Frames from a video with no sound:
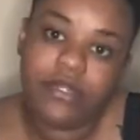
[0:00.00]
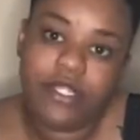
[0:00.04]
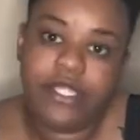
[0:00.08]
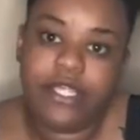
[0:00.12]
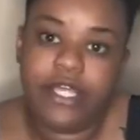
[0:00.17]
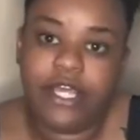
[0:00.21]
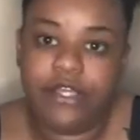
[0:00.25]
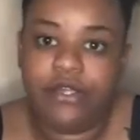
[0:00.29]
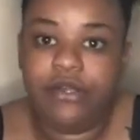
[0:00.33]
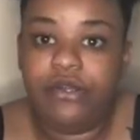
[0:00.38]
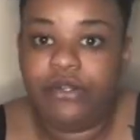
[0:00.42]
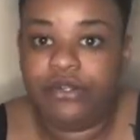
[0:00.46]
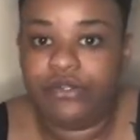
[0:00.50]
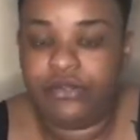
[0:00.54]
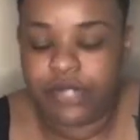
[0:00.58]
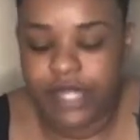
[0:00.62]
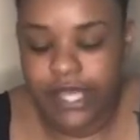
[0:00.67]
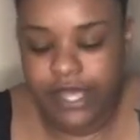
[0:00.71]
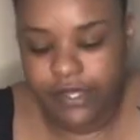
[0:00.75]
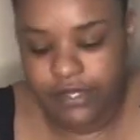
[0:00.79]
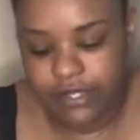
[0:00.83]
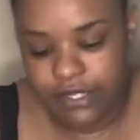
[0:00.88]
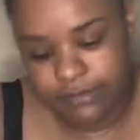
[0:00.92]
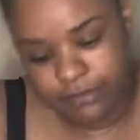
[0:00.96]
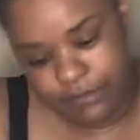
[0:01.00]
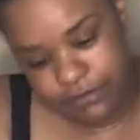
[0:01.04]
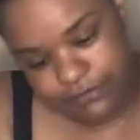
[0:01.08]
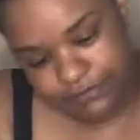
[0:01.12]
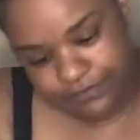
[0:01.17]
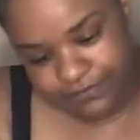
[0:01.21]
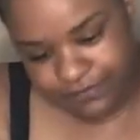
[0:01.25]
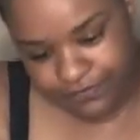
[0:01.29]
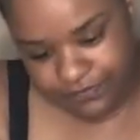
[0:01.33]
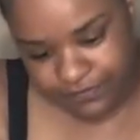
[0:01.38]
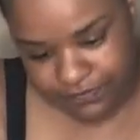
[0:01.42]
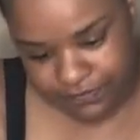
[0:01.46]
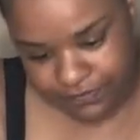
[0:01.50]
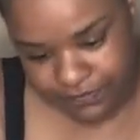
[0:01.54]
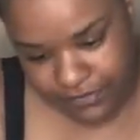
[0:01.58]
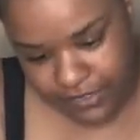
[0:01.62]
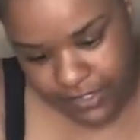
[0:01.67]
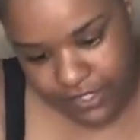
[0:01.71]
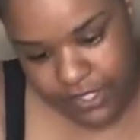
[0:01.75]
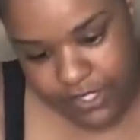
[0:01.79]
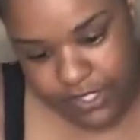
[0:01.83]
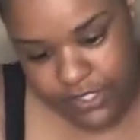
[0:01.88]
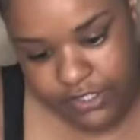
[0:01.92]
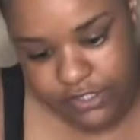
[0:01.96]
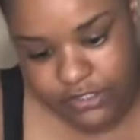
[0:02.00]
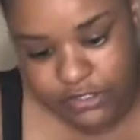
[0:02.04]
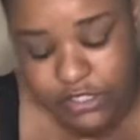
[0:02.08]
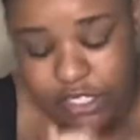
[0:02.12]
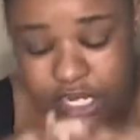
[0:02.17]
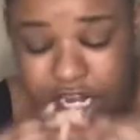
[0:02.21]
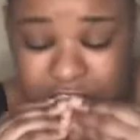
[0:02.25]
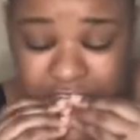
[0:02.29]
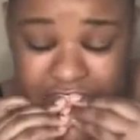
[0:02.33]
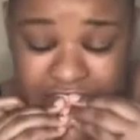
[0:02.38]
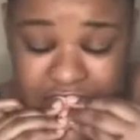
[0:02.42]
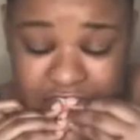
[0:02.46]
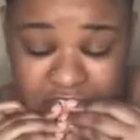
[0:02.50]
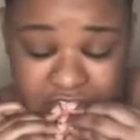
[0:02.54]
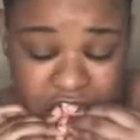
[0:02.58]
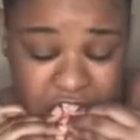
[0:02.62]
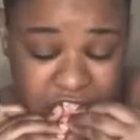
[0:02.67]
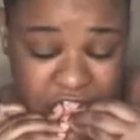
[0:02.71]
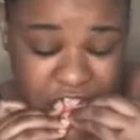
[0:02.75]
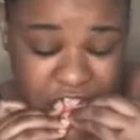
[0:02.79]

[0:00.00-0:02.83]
Yeah, you can do that. Come on. So then,